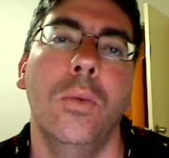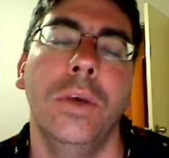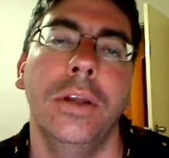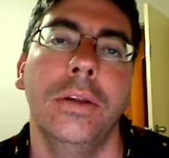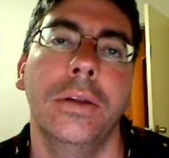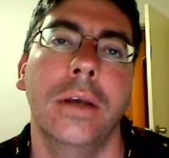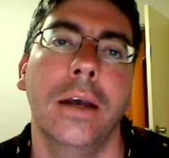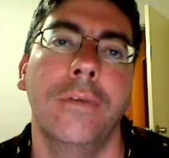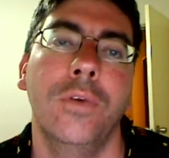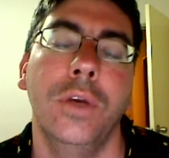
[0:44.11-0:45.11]
with
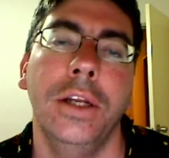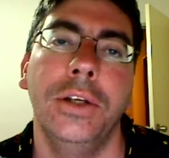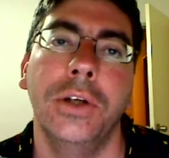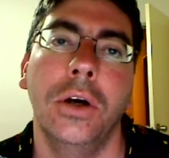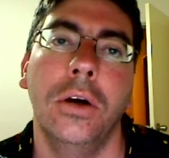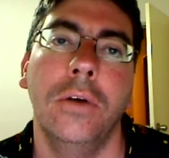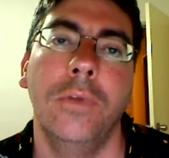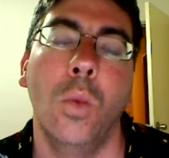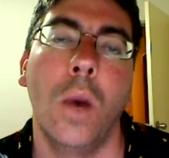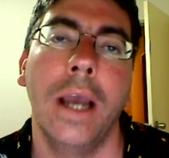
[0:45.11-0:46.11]
footage
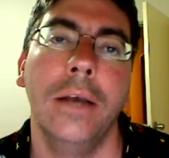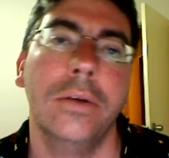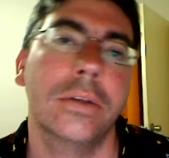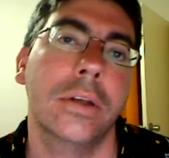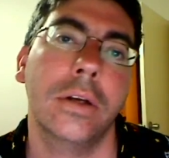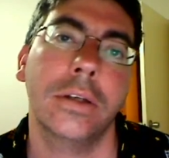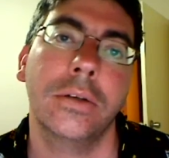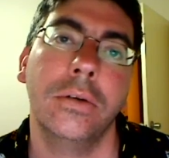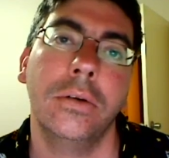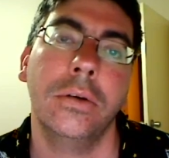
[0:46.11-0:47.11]
of the whales that I
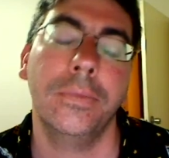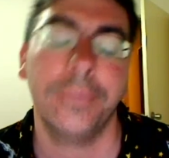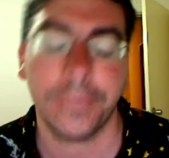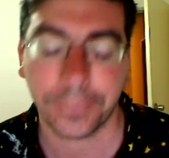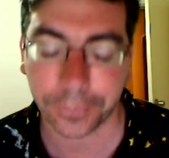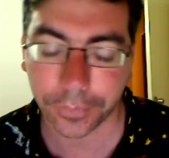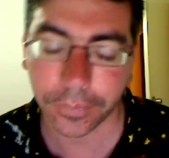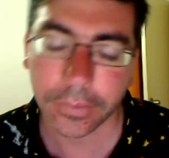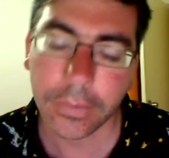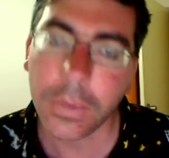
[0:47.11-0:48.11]
saw
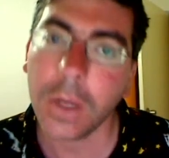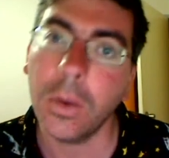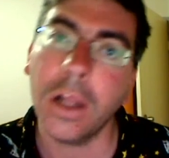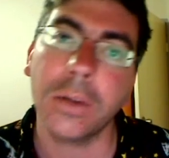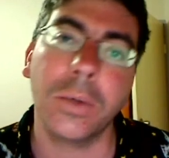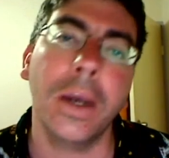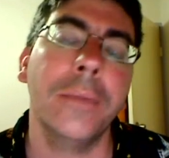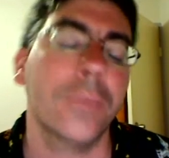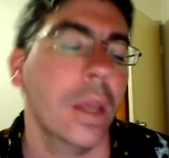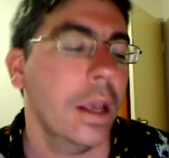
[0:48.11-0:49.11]
while I was away.